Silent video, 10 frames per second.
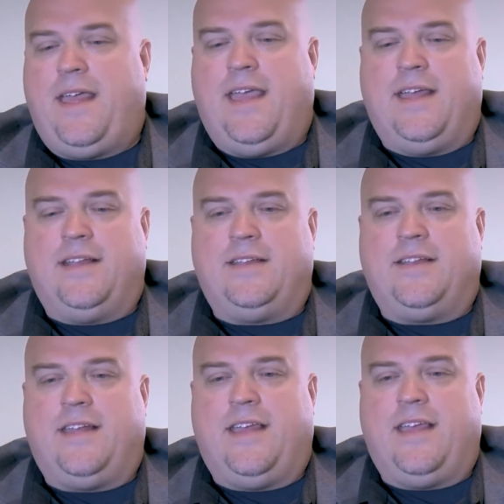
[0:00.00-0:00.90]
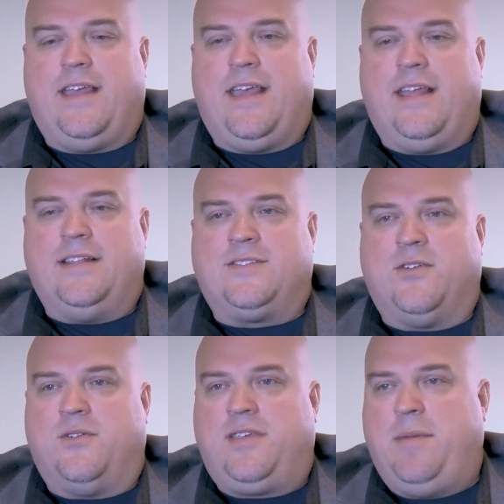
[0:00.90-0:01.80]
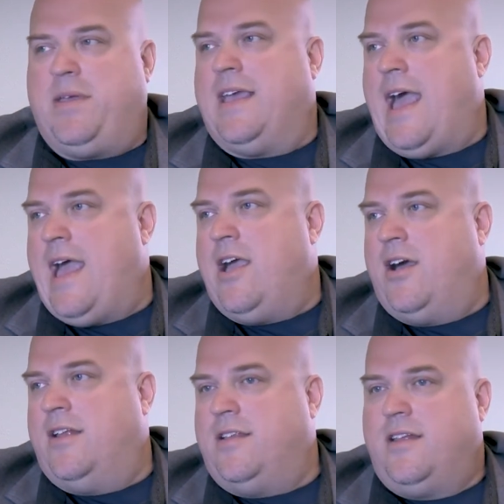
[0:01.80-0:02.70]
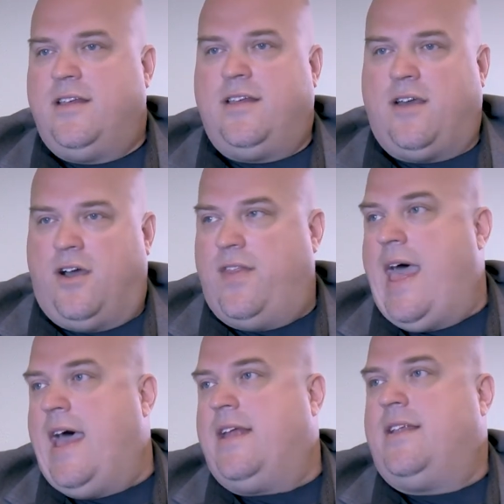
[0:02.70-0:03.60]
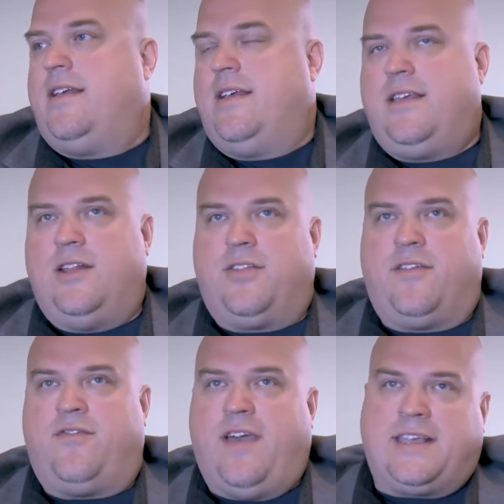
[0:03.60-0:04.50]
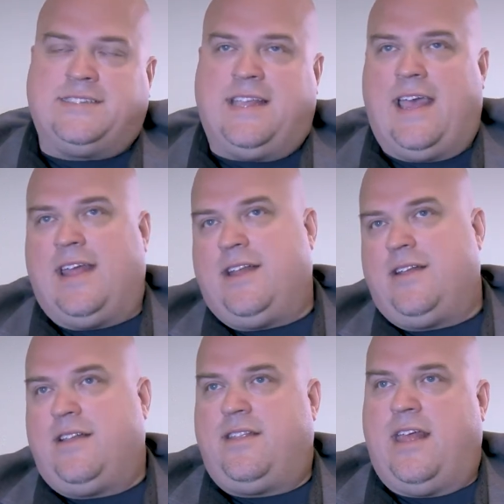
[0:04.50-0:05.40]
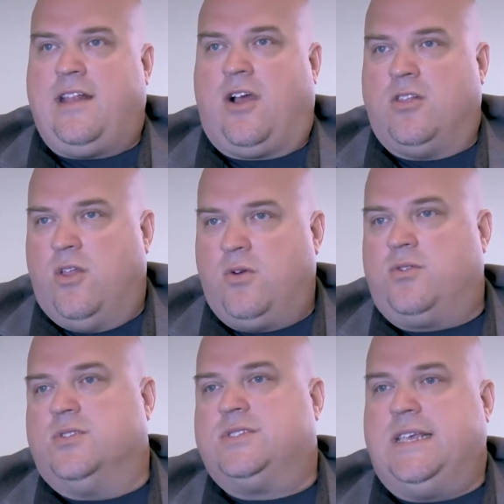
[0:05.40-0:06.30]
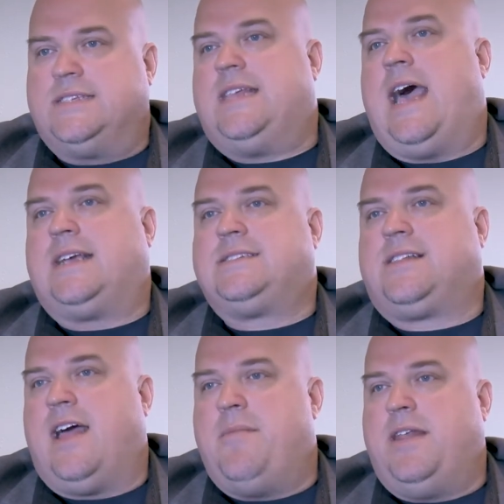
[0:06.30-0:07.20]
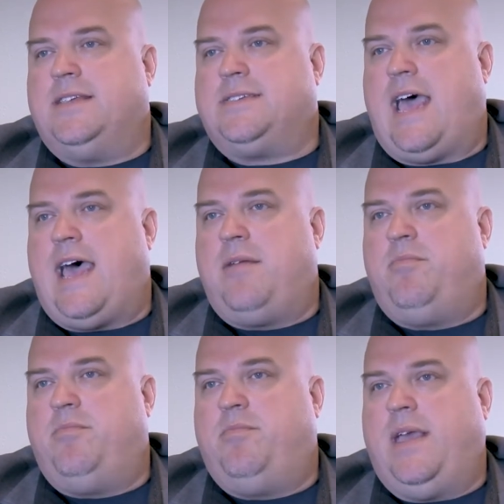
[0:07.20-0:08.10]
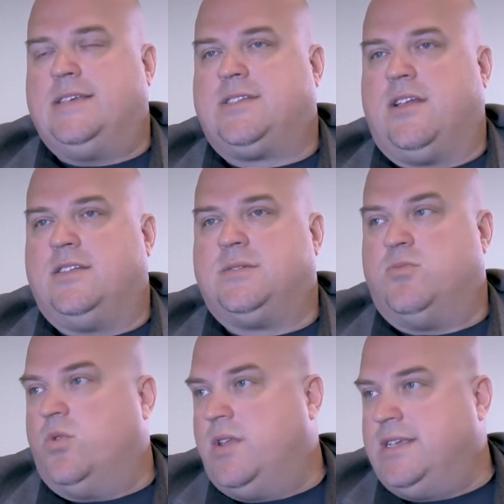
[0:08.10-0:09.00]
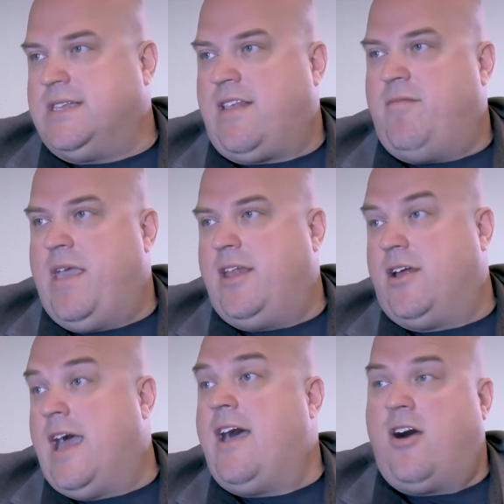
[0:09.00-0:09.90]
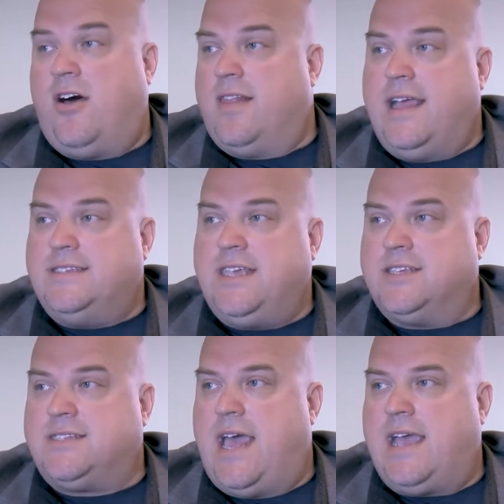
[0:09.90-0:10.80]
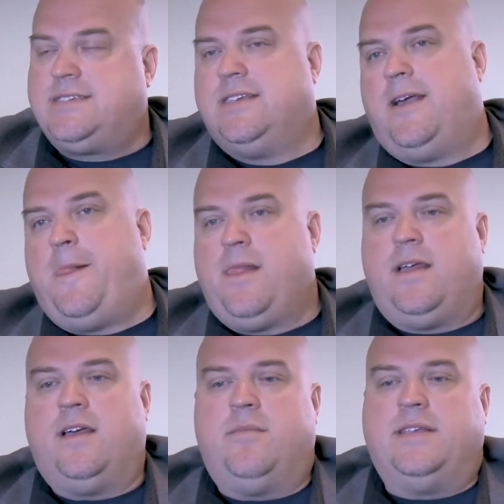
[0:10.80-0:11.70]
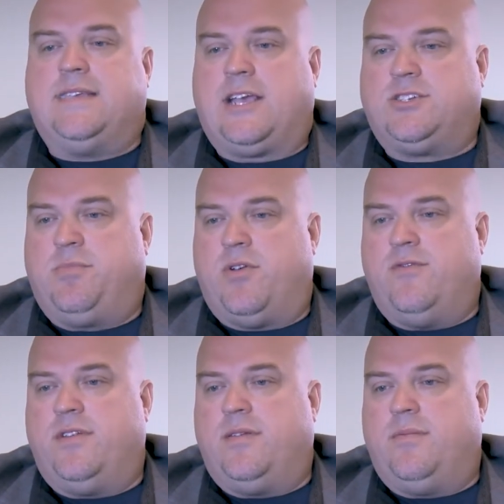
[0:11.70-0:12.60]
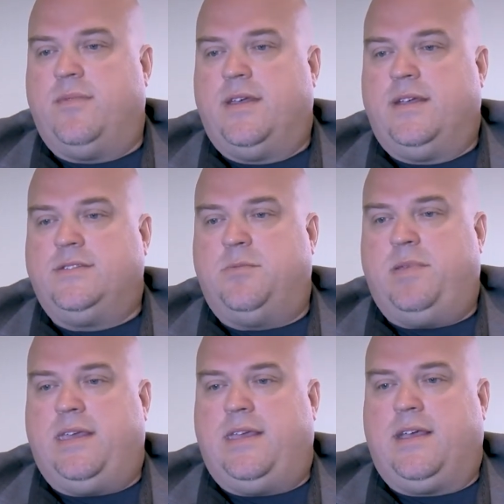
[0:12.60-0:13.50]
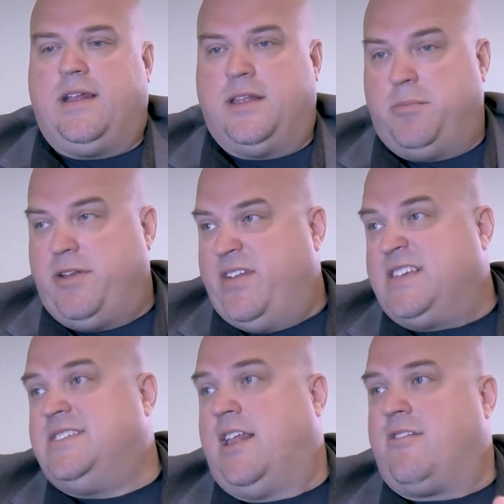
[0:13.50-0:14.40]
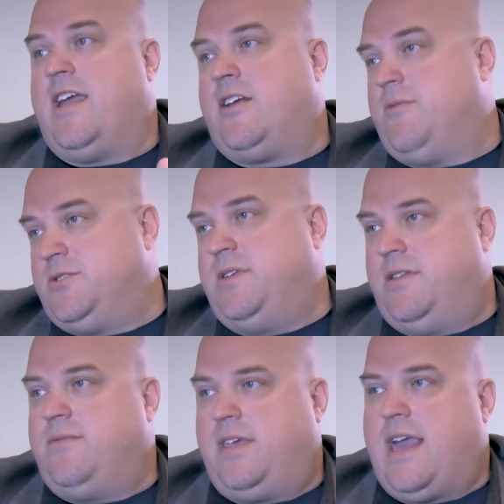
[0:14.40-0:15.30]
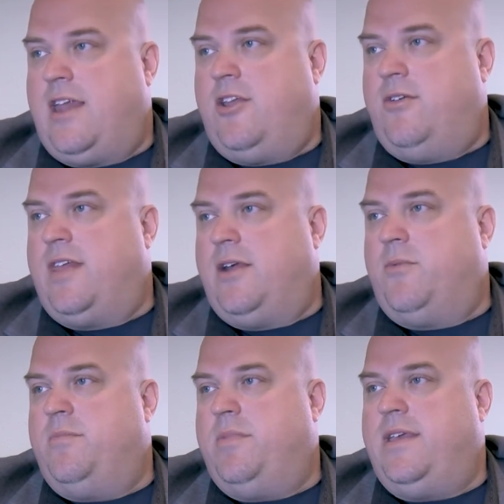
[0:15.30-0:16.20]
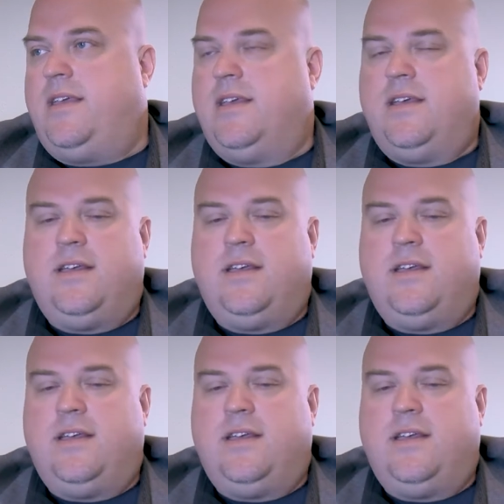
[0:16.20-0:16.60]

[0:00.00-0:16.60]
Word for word: And, and so keeping an eye on, on that, you know, the effects that that our local sales tax climate has had based on some rulings that they've made on uh, online sales tax um, has actually proven to, to be a little bit of an accelerator, which we, we kind of knew that it be.